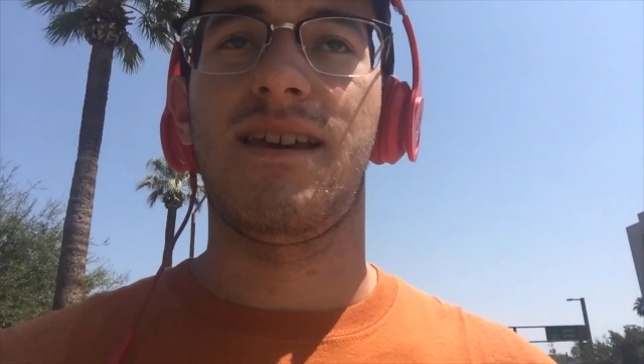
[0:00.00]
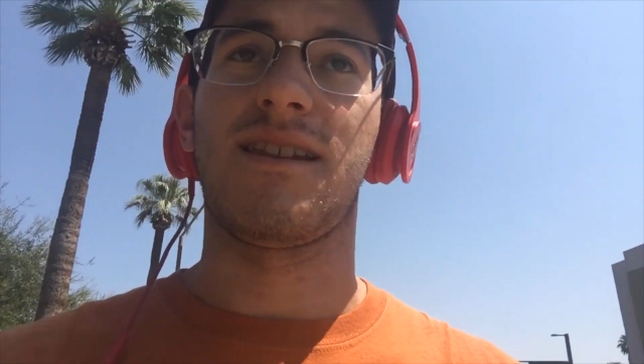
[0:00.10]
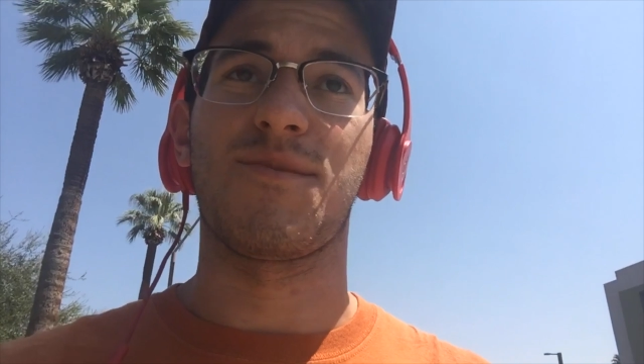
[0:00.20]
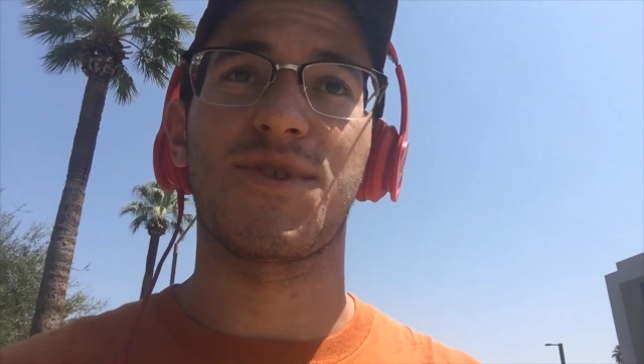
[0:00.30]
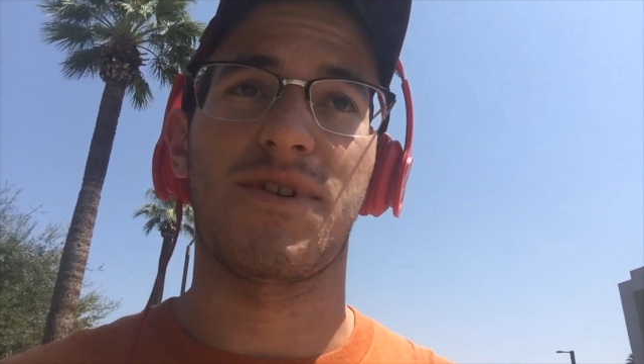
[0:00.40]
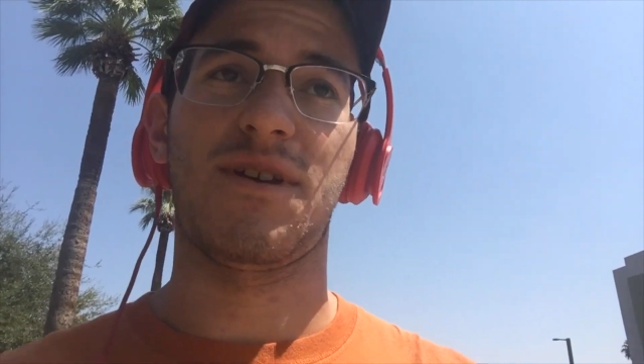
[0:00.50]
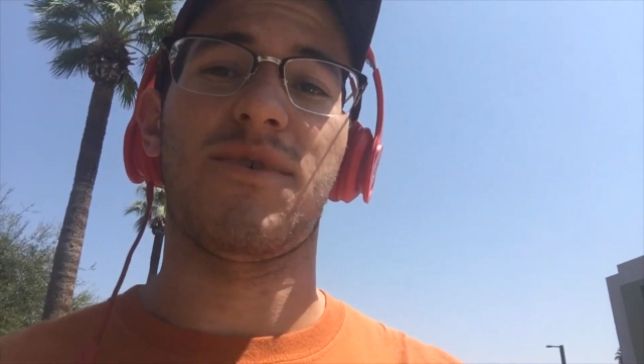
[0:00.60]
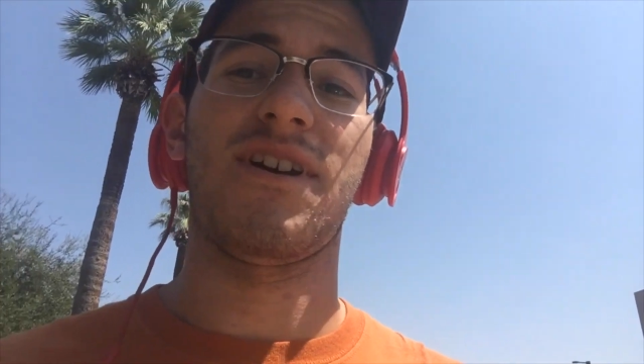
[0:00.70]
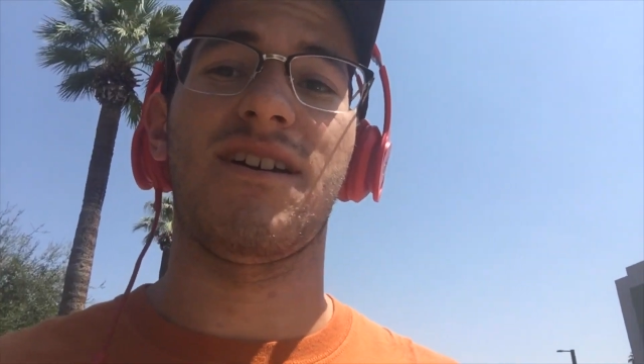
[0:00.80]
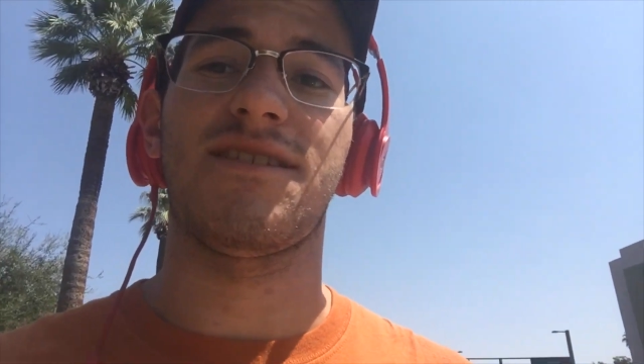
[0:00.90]
And I'm sweating
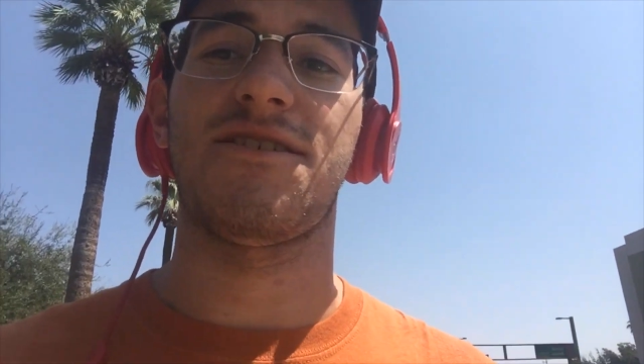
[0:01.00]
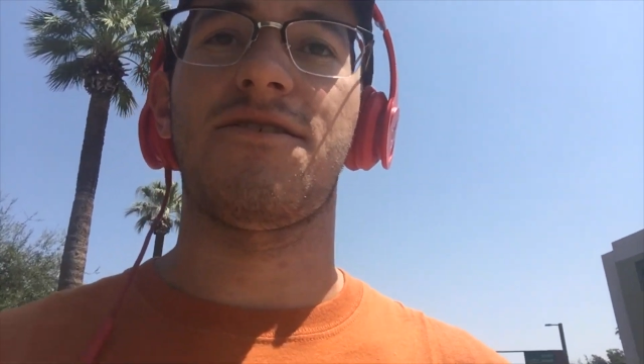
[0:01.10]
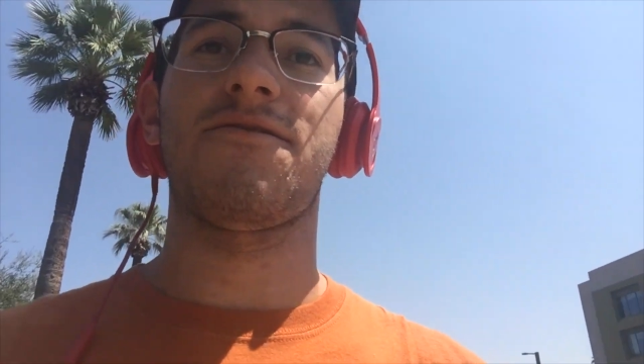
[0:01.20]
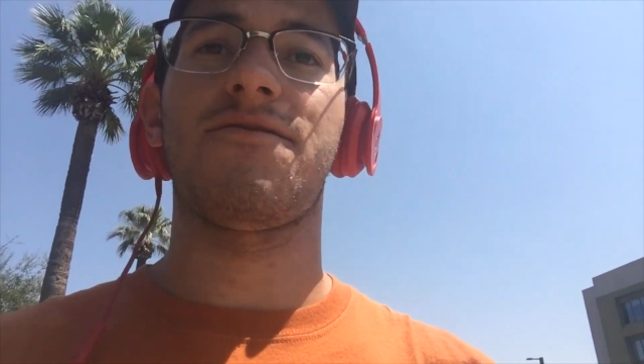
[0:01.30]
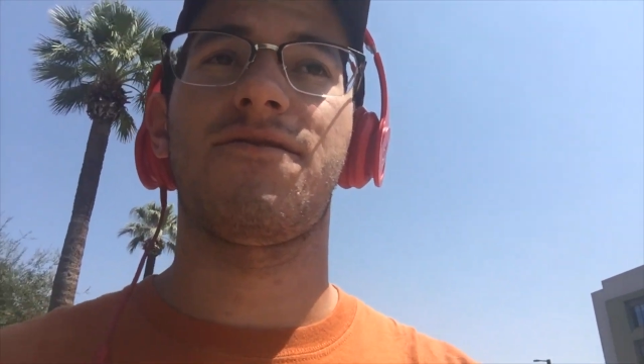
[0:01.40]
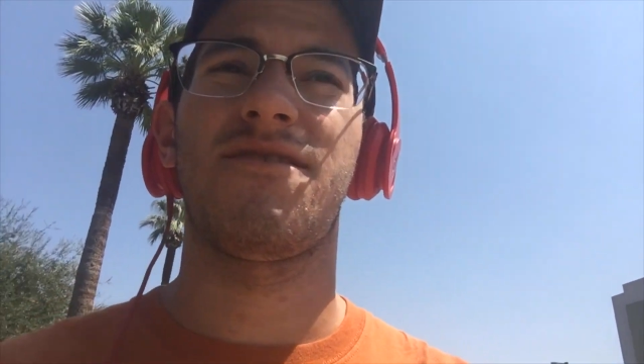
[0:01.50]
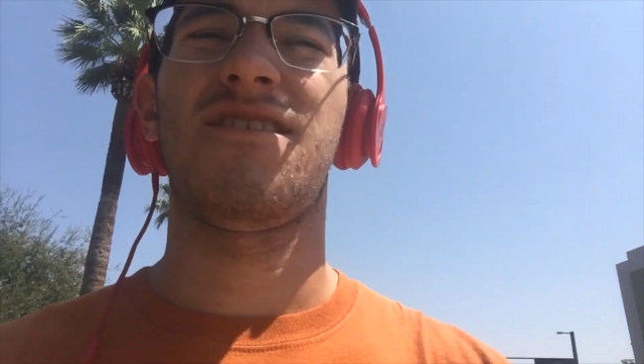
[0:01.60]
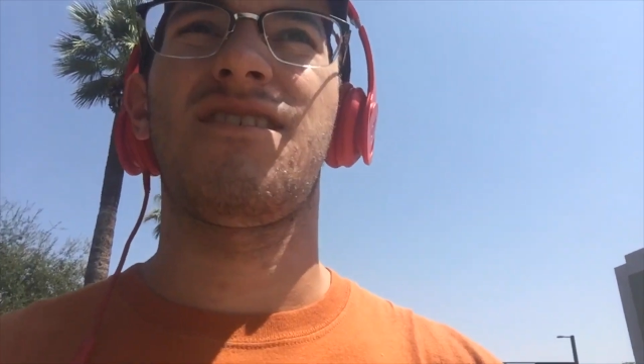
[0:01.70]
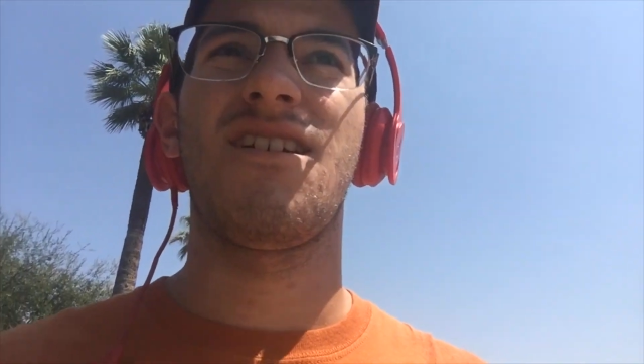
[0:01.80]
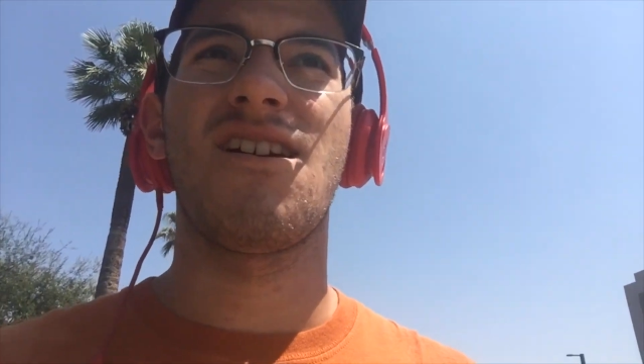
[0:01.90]
my ass off.
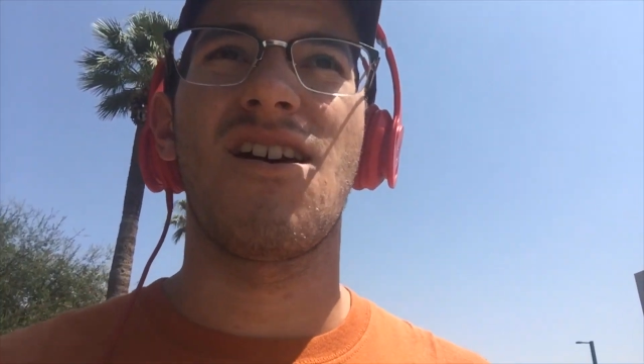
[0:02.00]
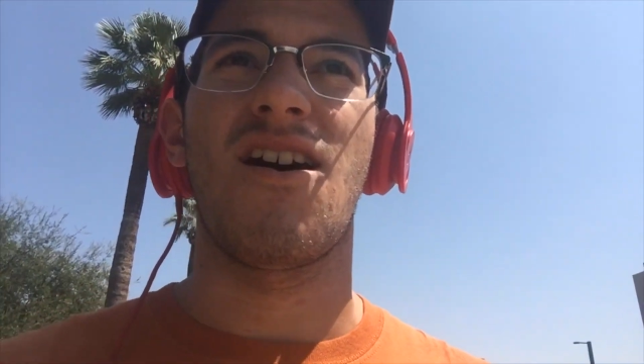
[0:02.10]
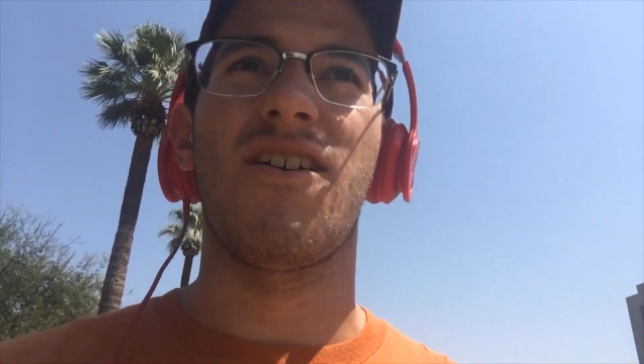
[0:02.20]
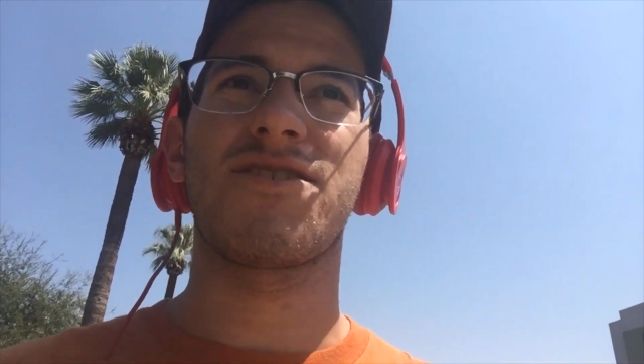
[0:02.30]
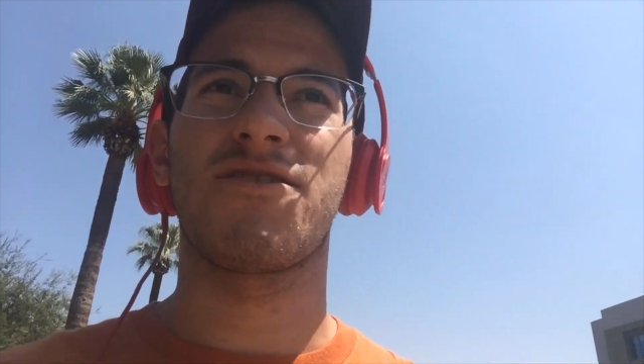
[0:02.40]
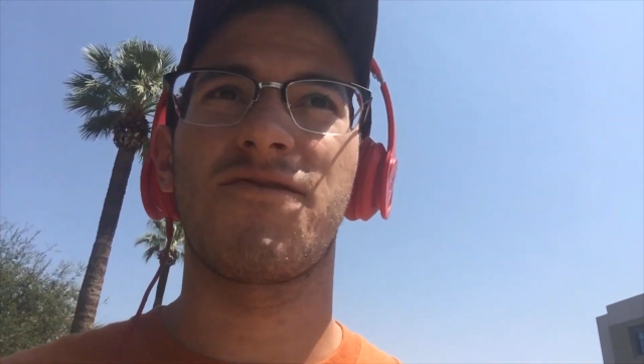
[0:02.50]
Also,